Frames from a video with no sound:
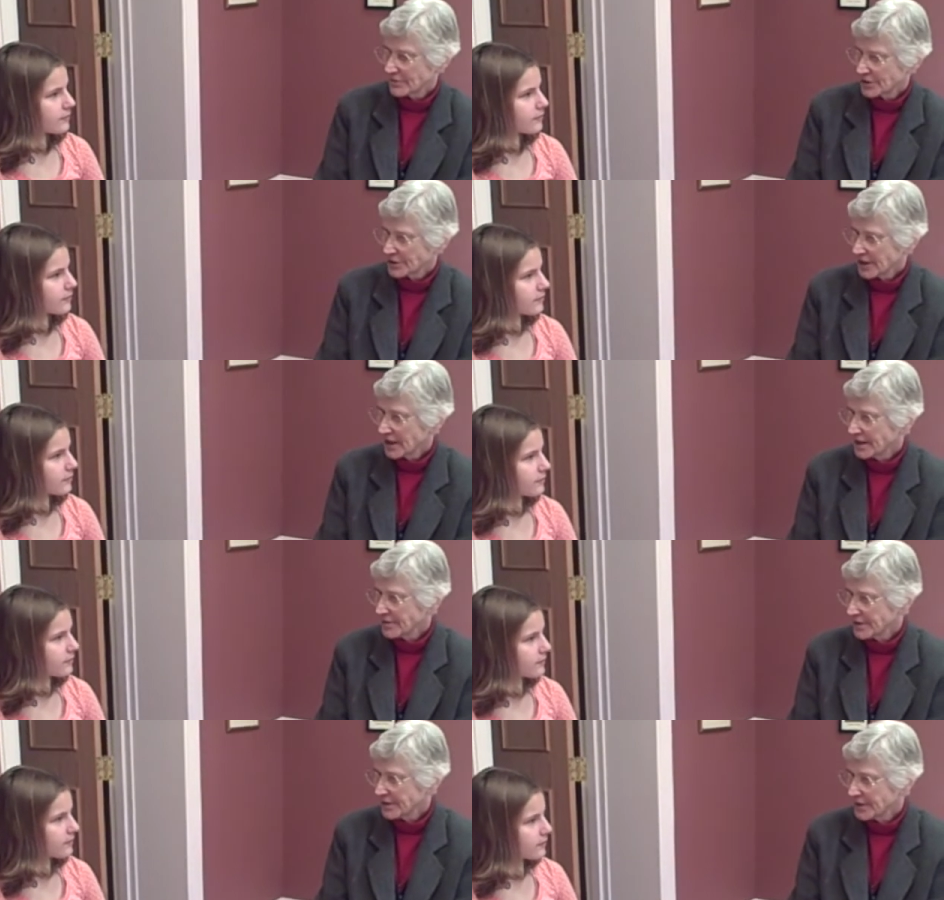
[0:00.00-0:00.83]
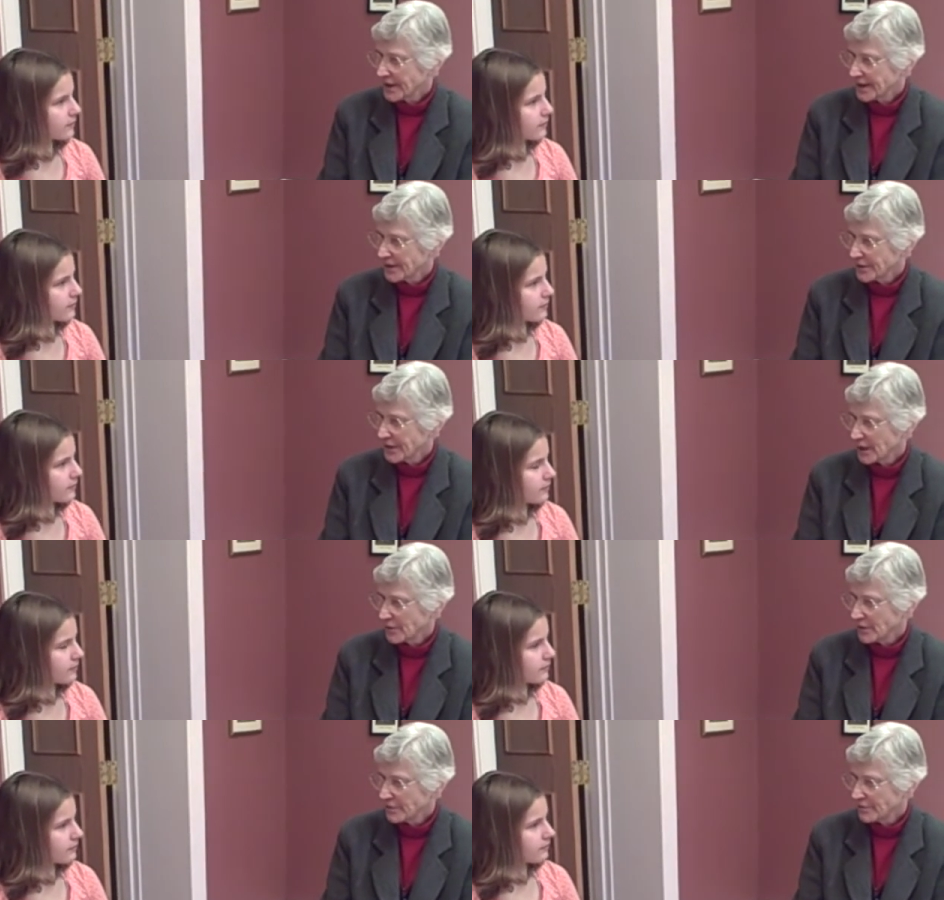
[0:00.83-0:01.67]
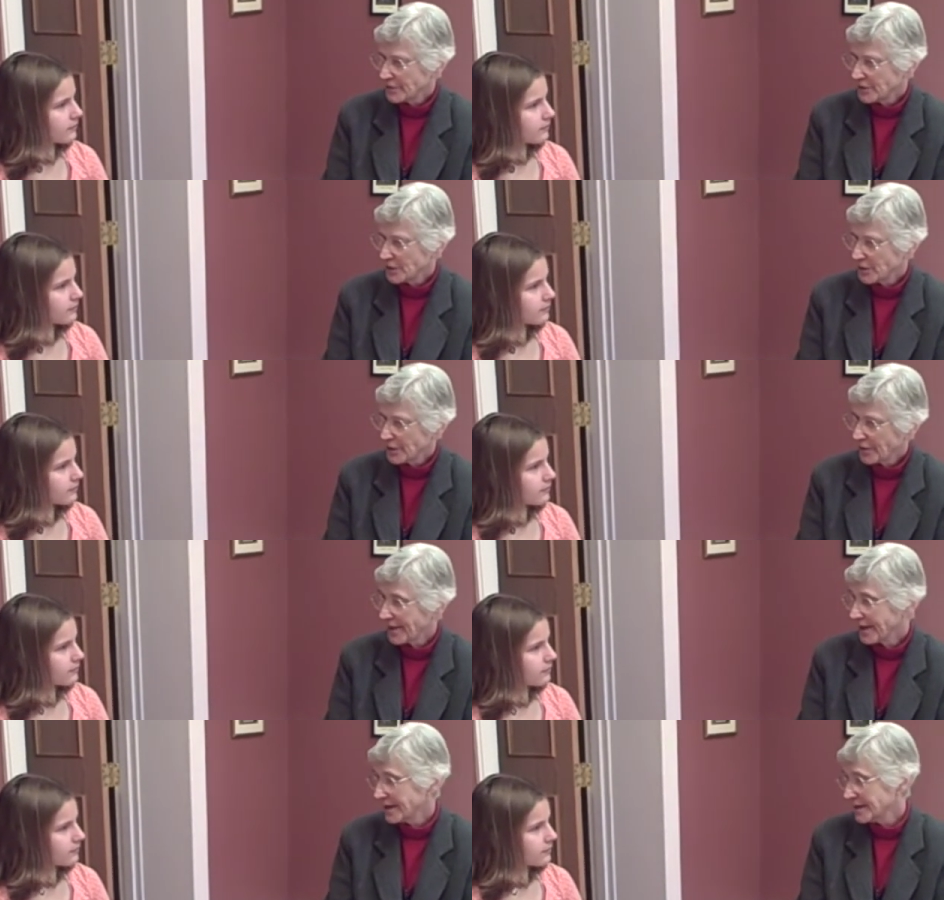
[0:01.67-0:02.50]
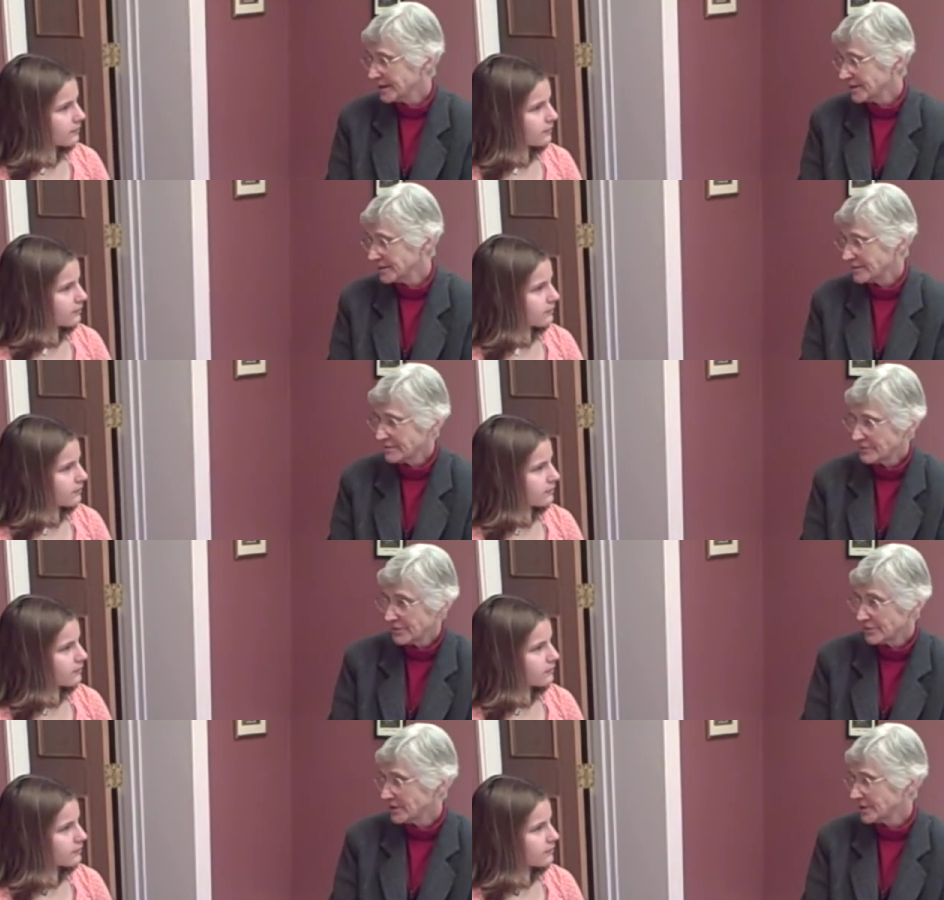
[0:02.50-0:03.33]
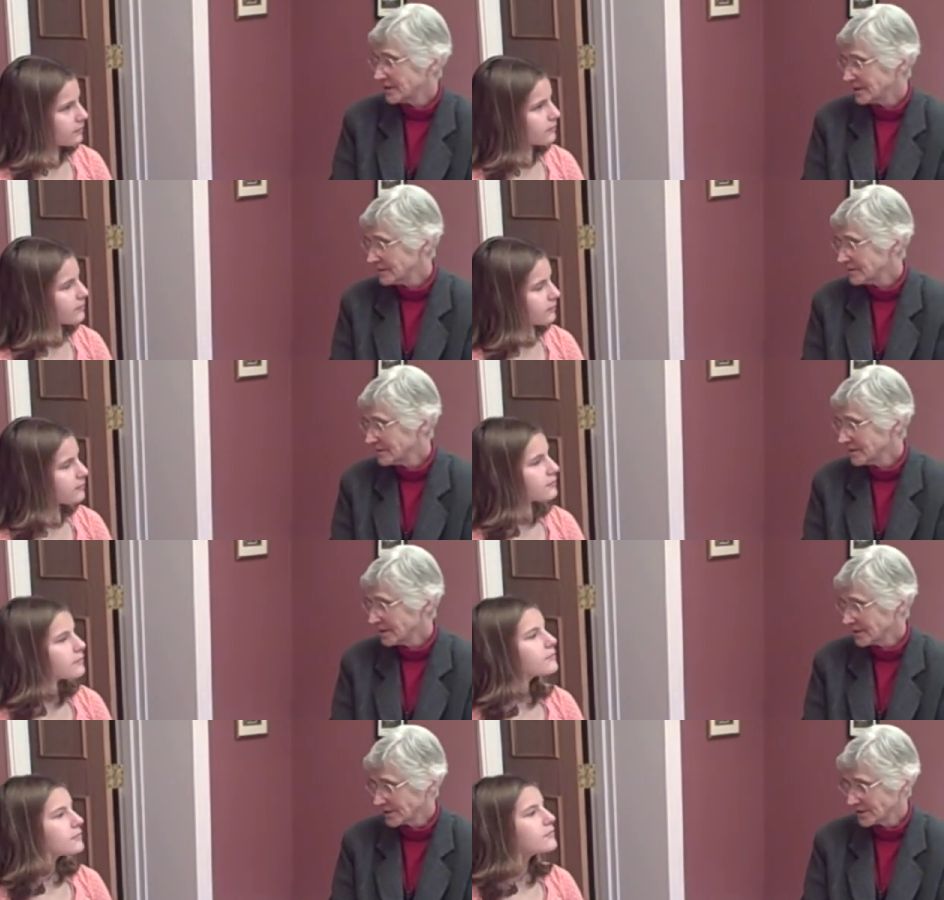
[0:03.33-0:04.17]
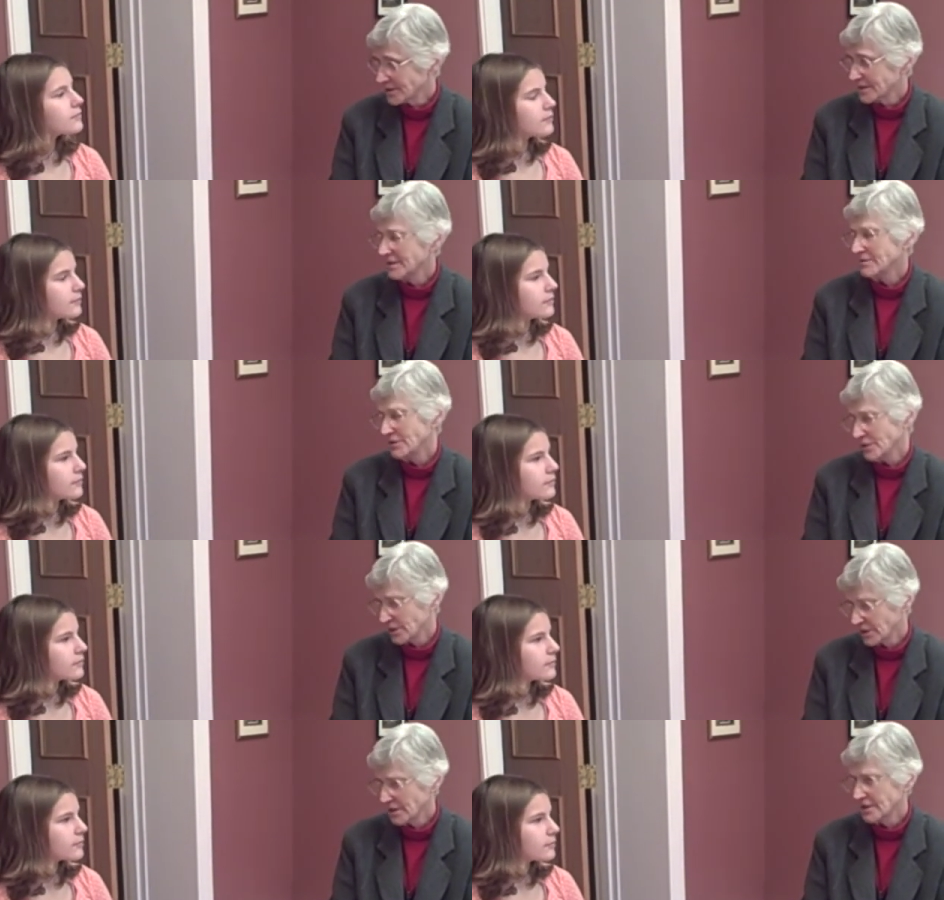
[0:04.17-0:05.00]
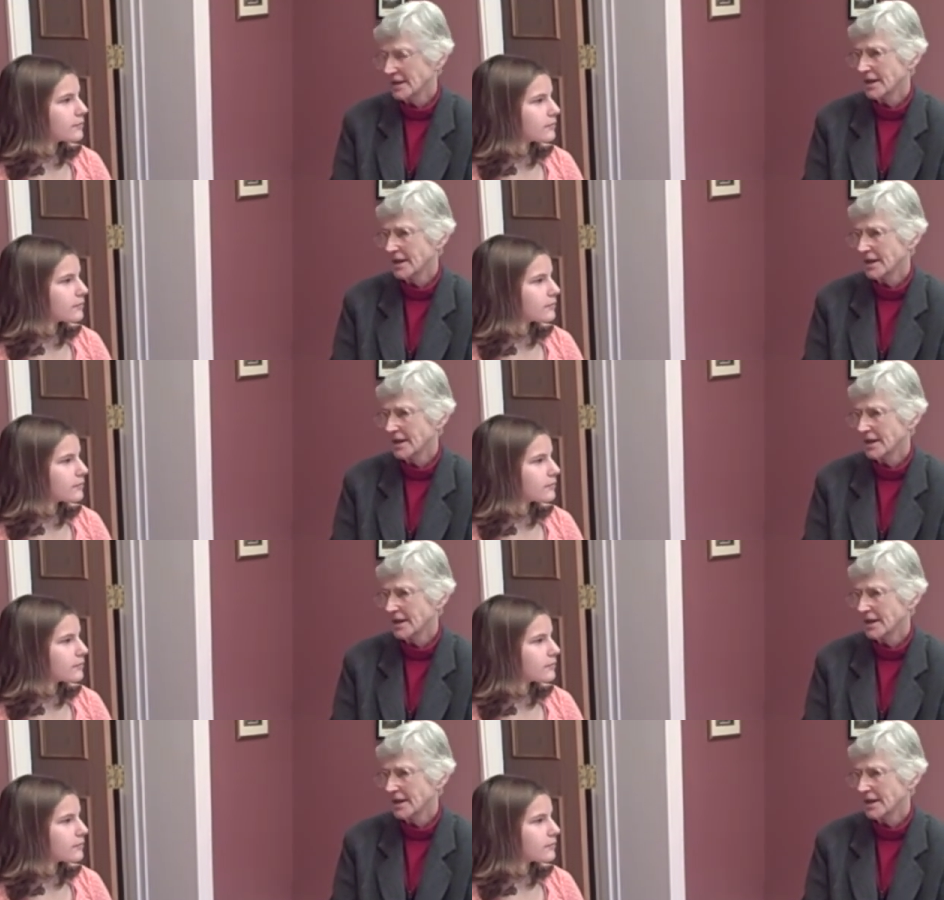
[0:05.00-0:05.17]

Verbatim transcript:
Speaker 1: first convent there, there were fewer than 50 nuns, fewer than